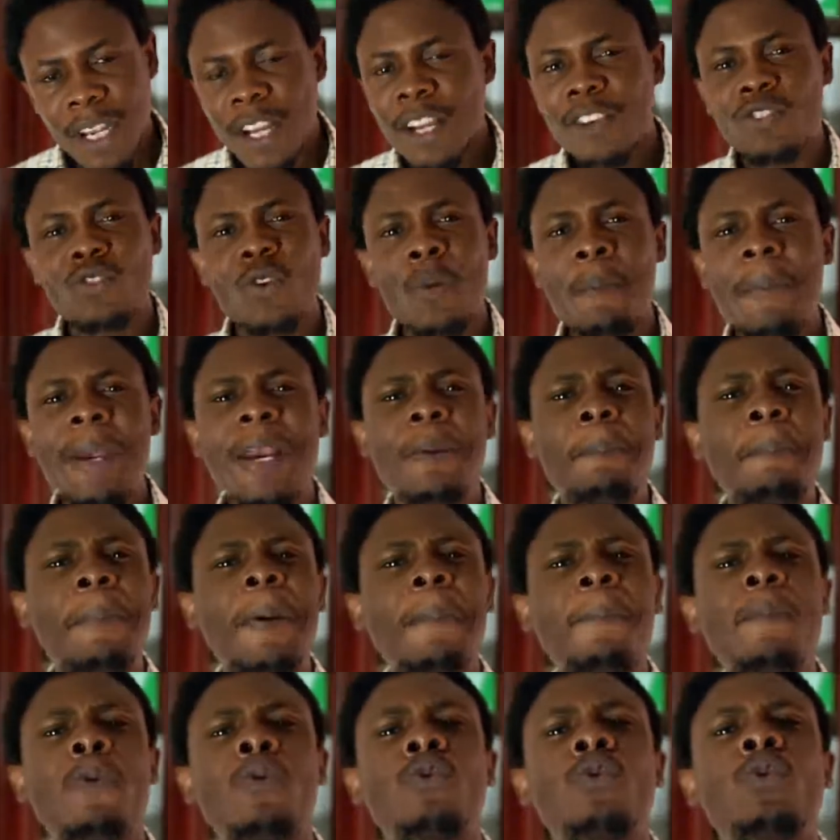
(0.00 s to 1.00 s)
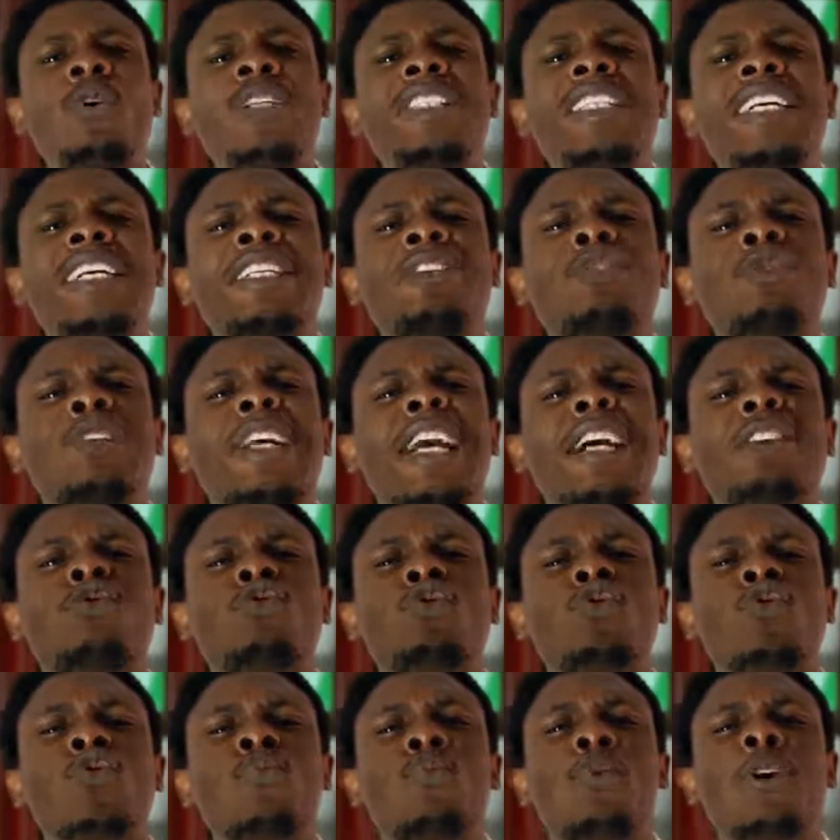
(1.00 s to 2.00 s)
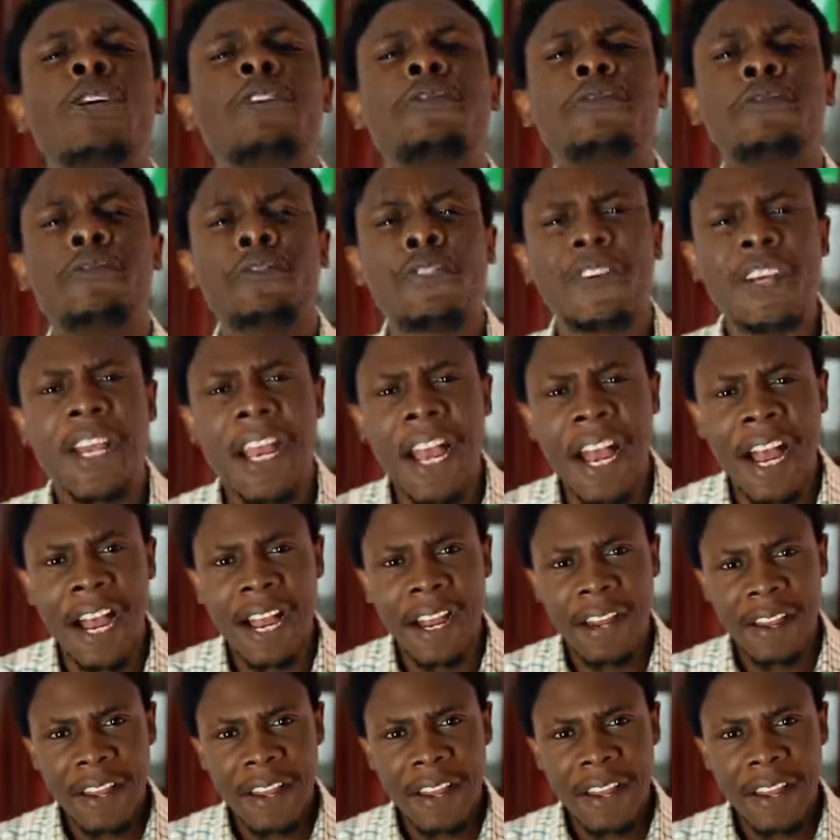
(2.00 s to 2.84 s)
So make people know they get too much fear